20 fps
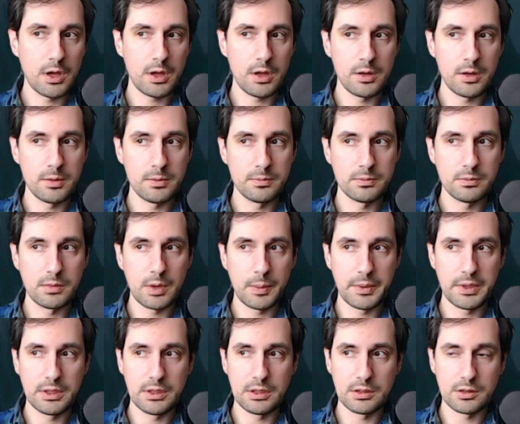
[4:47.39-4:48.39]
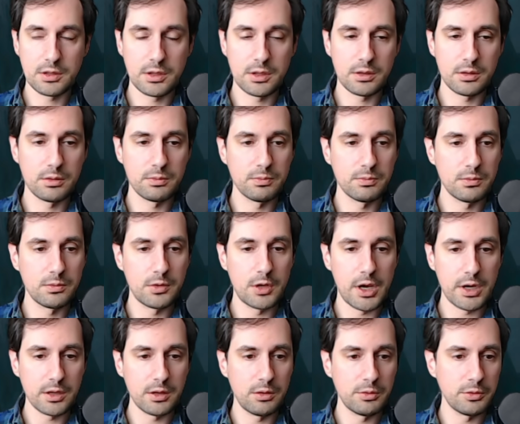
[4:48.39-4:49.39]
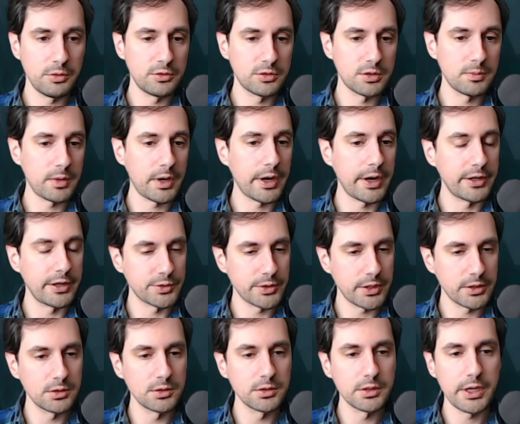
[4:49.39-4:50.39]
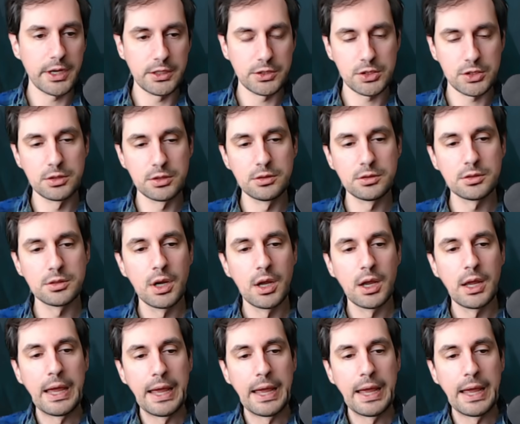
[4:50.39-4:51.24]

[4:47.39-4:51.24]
I mean, it's gonna knock you through some high fraud locations,